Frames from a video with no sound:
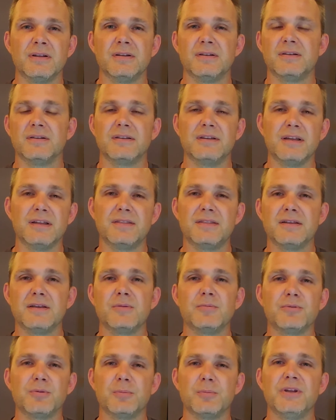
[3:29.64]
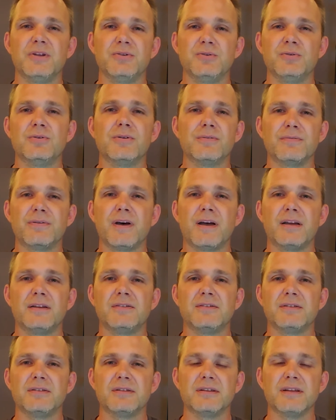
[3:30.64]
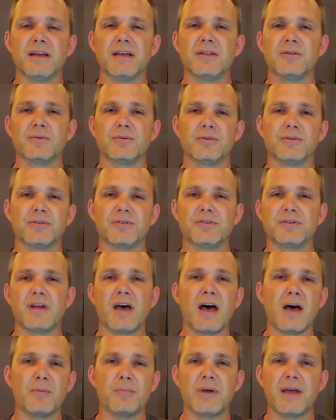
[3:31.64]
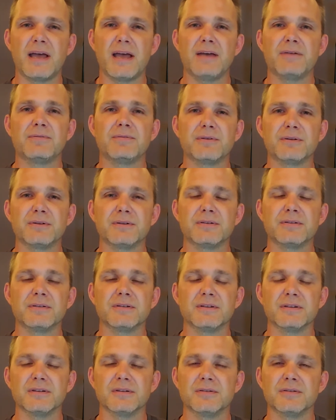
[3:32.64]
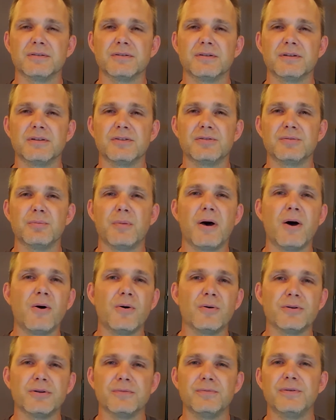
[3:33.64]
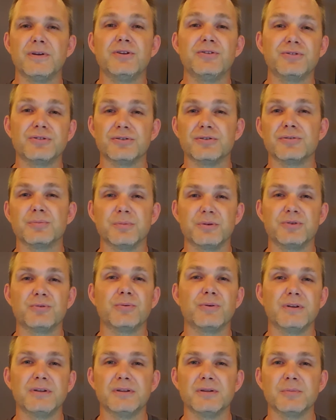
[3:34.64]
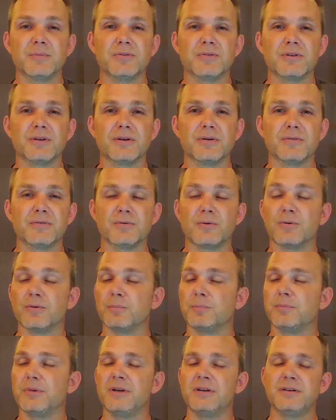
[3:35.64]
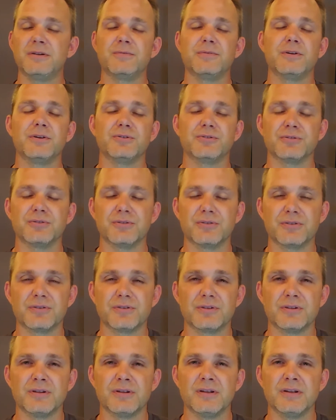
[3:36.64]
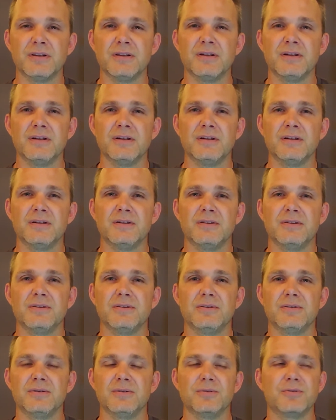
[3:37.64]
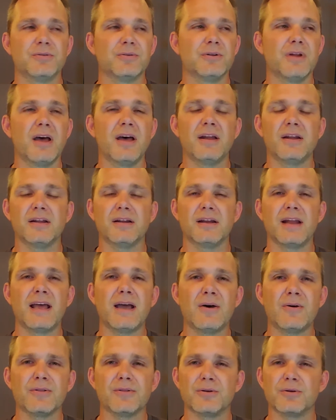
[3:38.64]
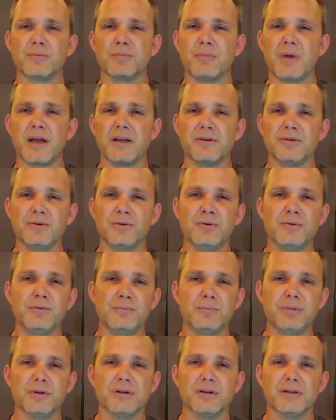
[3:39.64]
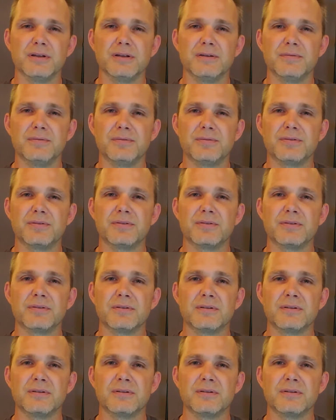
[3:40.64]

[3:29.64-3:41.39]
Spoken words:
to get them to be unified together and stop having these small divisions between themselves, or big divisions, you know, to not allow their minute beliefs